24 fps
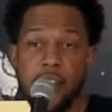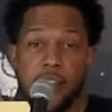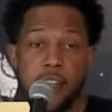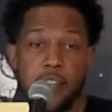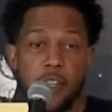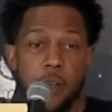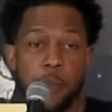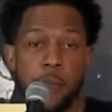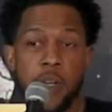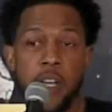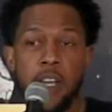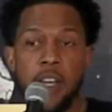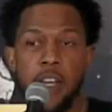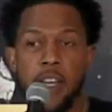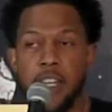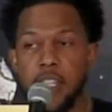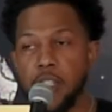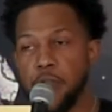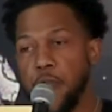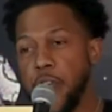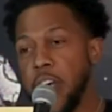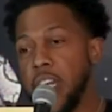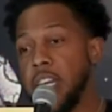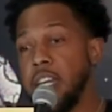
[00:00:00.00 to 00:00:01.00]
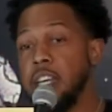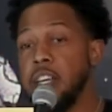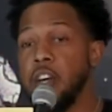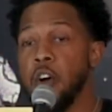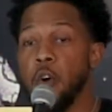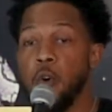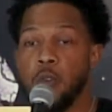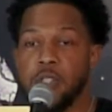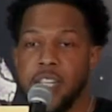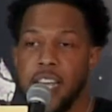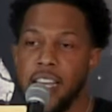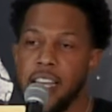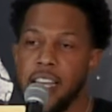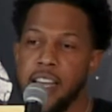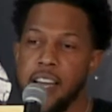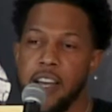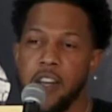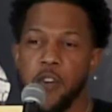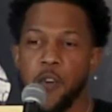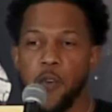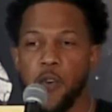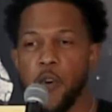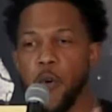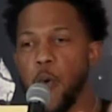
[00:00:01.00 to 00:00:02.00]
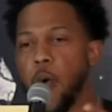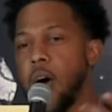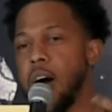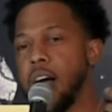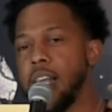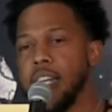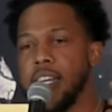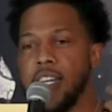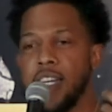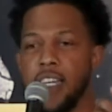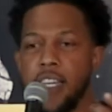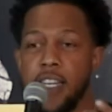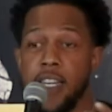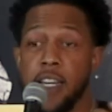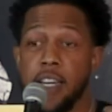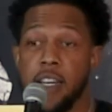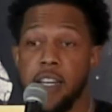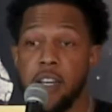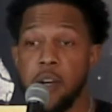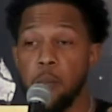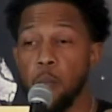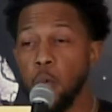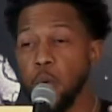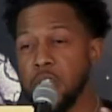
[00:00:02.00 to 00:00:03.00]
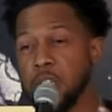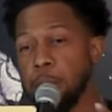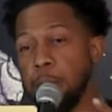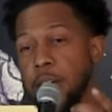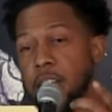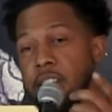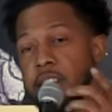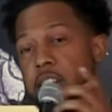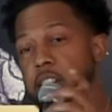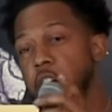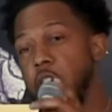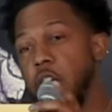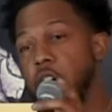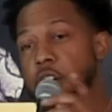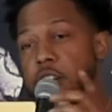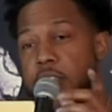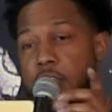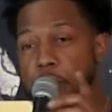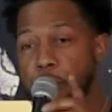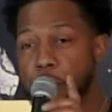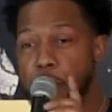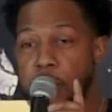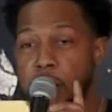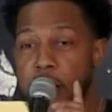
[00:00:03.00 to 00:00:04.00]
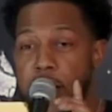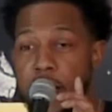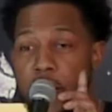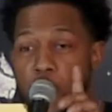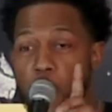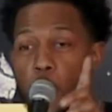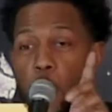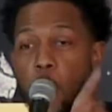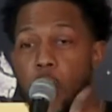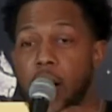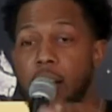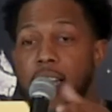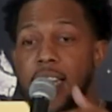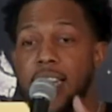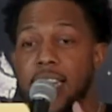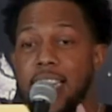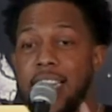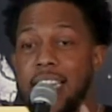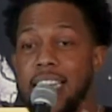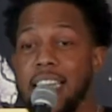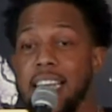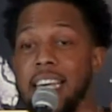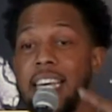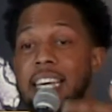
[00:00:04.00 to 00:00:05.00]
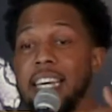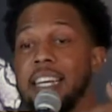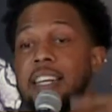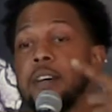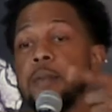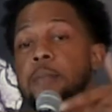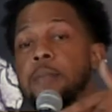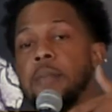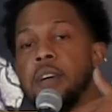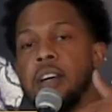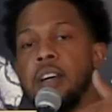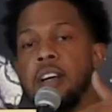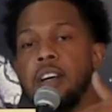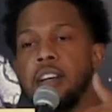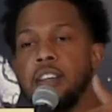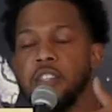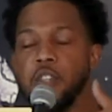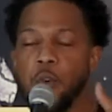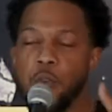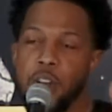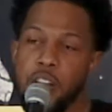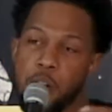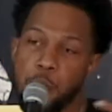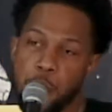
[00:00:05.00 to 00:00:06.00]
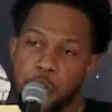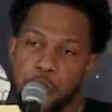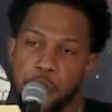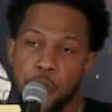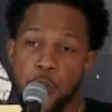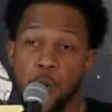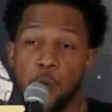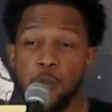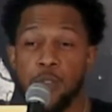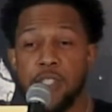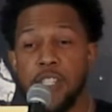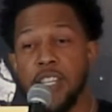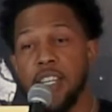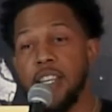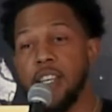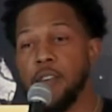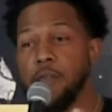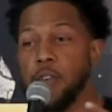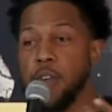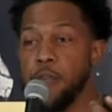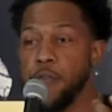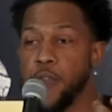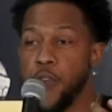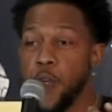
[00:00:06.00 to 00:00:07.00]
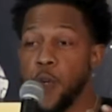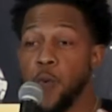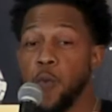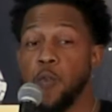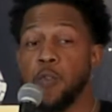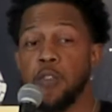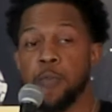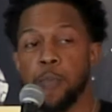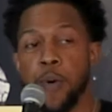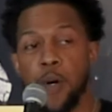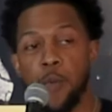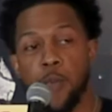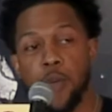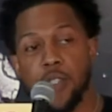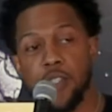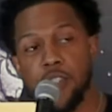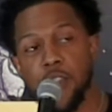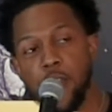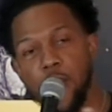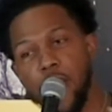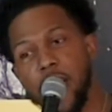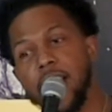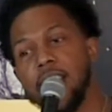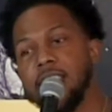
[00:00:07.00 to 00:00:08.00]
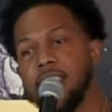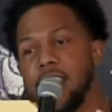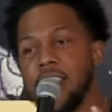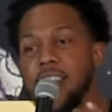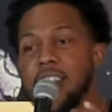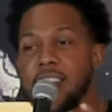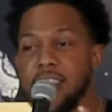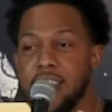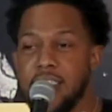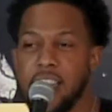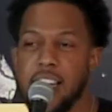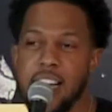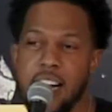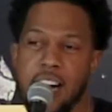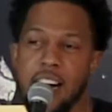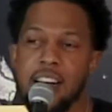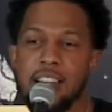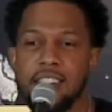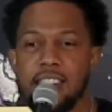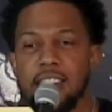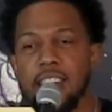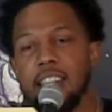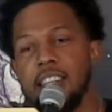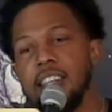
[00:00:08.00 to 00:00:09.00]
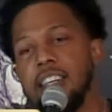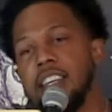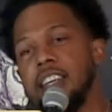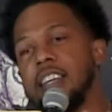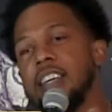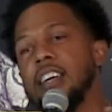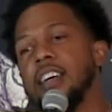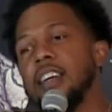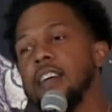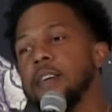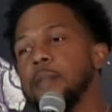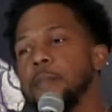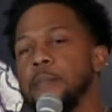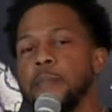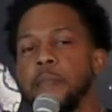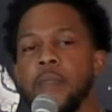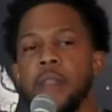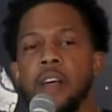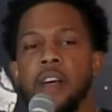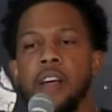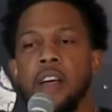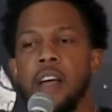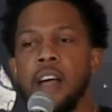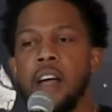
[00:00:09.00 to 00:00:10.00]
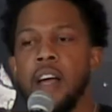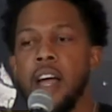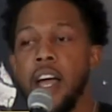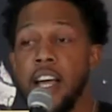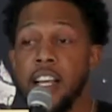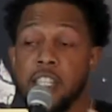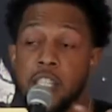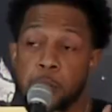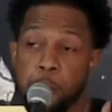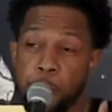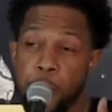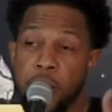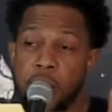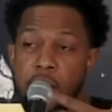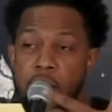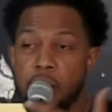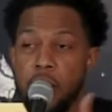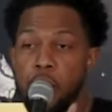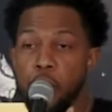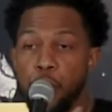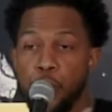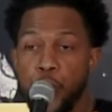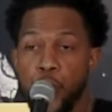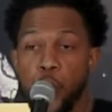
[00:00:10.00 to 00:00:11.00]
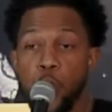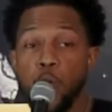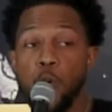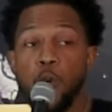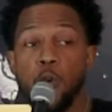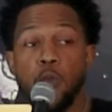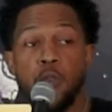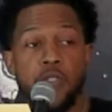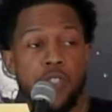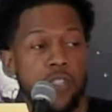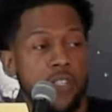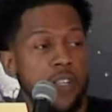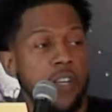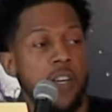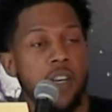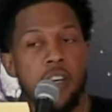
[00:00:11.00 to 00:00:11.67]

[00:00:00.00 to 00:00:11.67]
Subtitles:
in him. His videos ain't got no quality in them, which makes it hard to find the quality in them. So they refuse to give it views. But what's crazy is he constantly get them. And speaking of views,